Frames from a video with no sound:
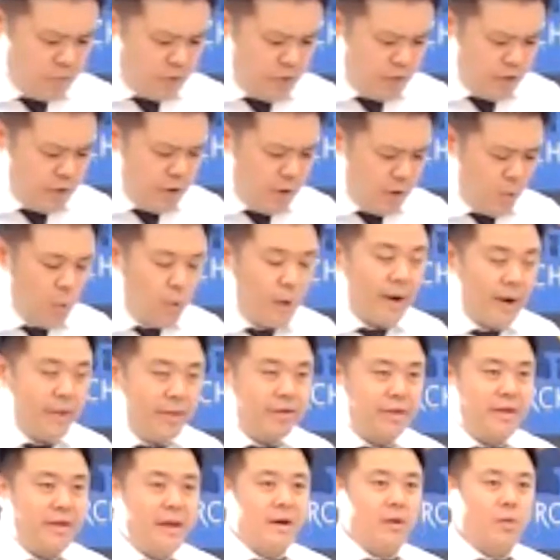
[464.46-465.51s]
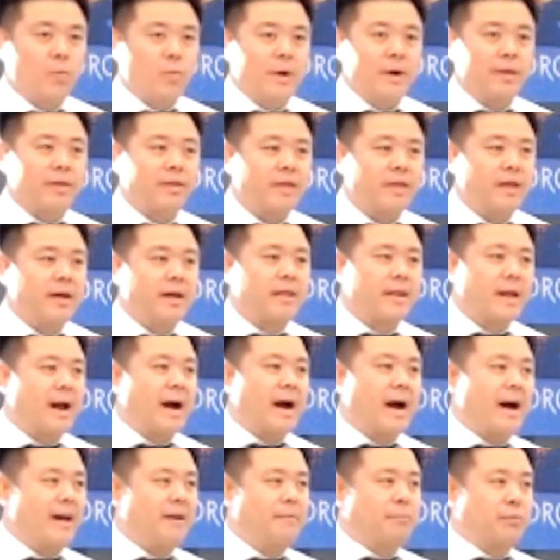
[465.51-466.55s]
you know, one thing that
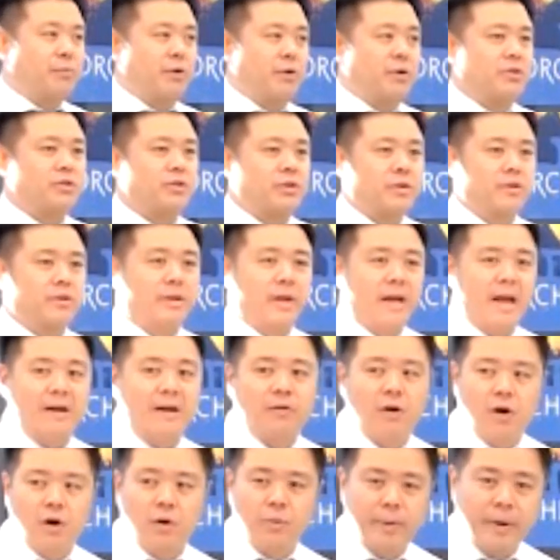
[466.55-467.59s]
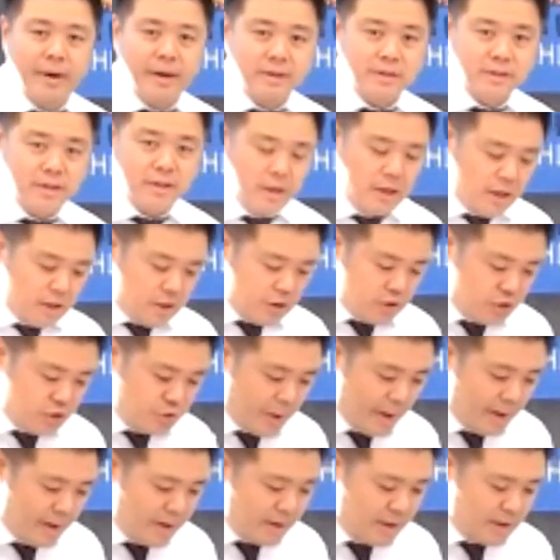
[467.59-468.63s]
I personally have always
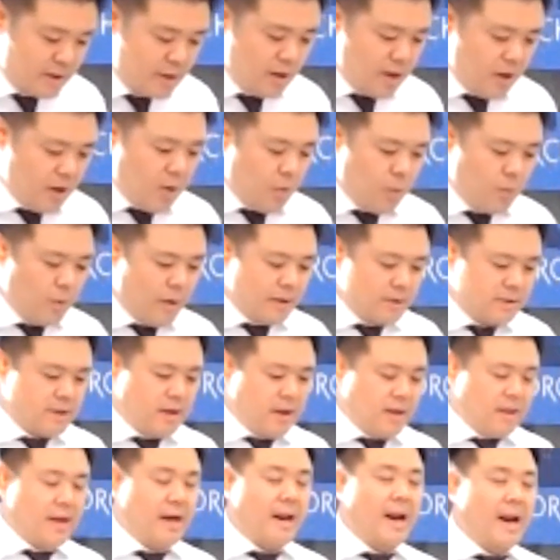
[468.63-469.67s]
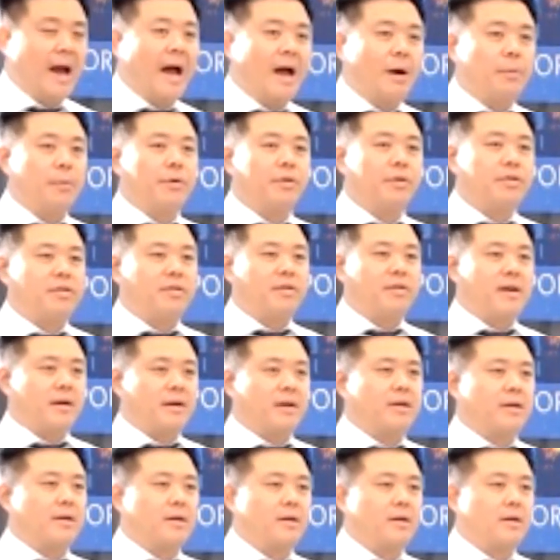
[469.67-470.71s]
dreaded was that I would
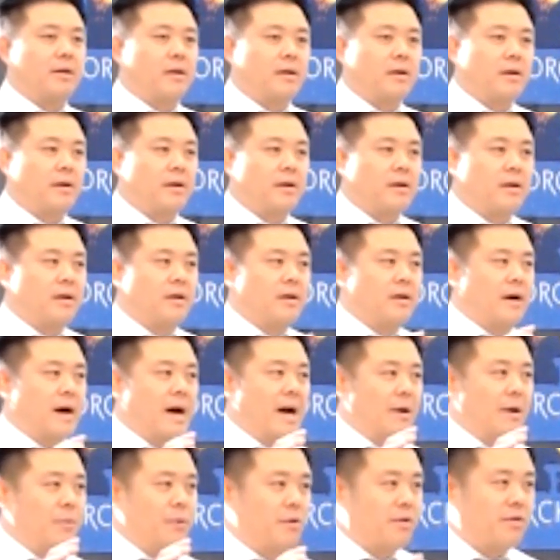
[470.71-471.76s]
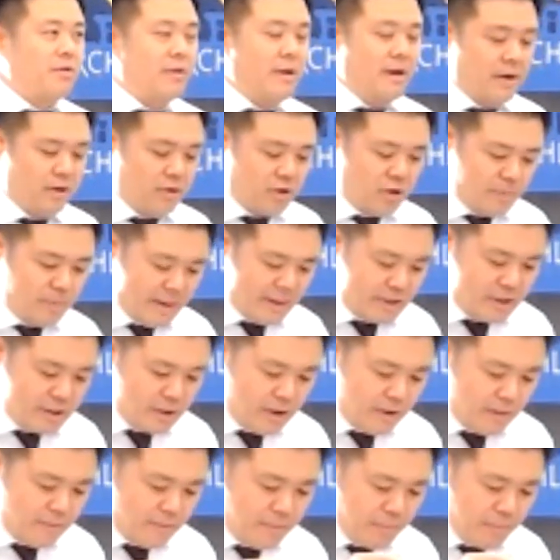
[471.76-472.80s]
think to
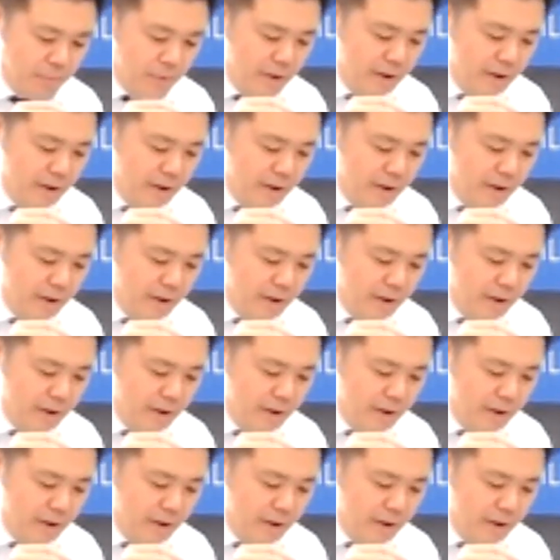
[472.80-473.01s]
myself,